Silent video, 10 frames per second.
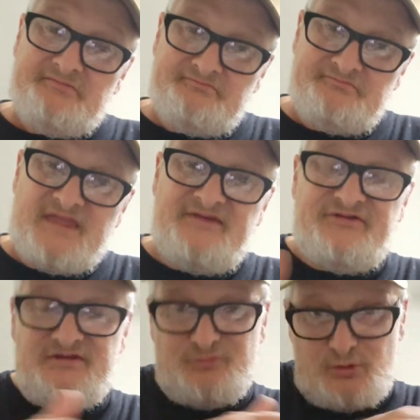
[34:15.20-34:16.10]
They
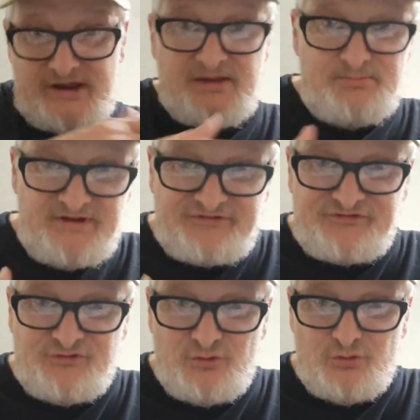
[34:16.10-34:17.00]
said, we could be
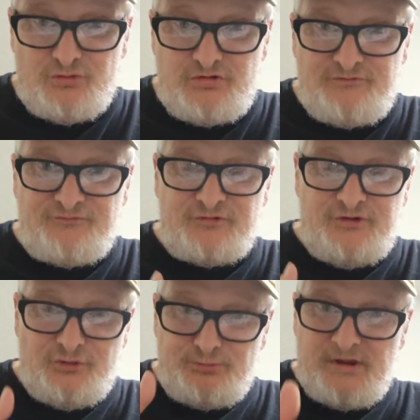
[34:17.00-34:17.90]
sued for
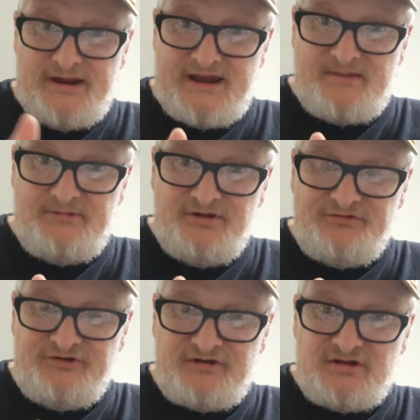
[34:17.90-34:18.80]
you playing that
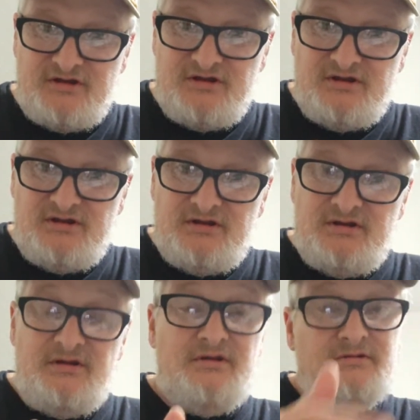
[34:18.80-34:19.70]
music,
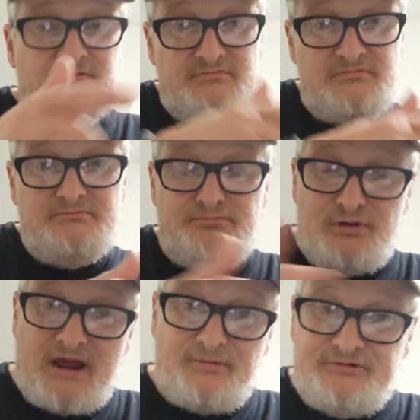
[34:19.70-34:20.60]

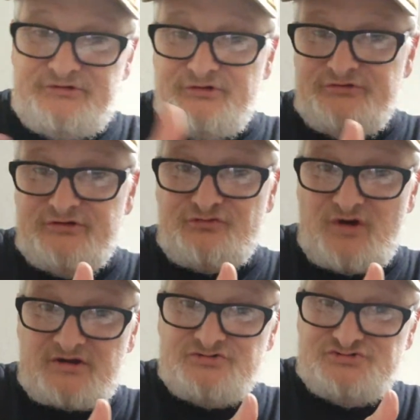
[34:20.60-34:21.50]
but I was using
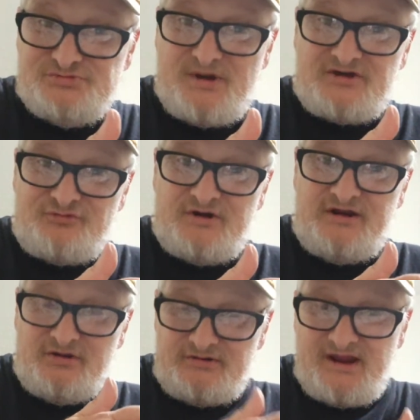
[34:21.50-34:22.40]
Trucker Jukebox
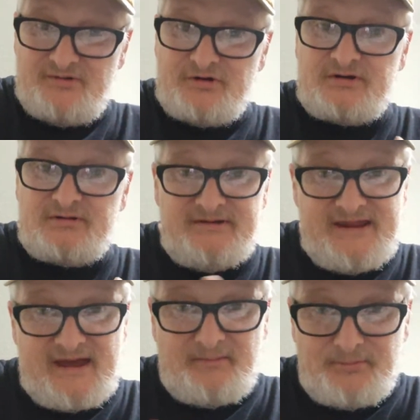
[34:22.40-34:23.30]
Radio Network.
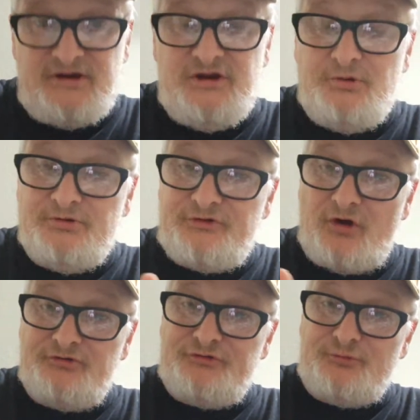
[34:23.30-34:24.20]
Yeah, but you was
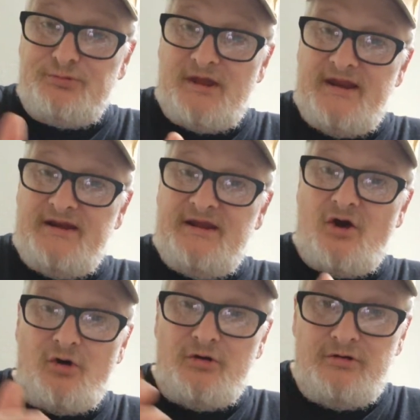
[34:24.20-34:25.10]
also playing it
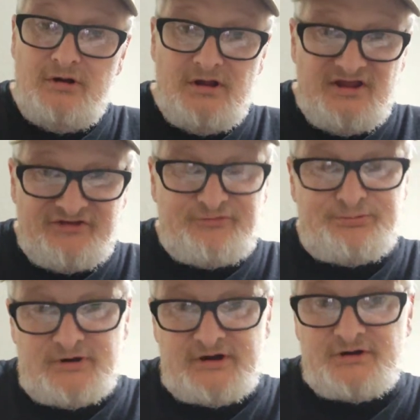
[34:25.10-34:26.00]
on
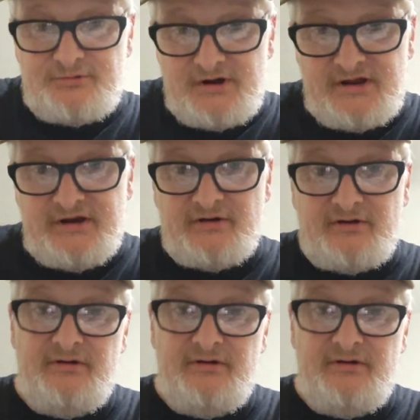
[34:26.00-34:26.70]
Spreaker Radio.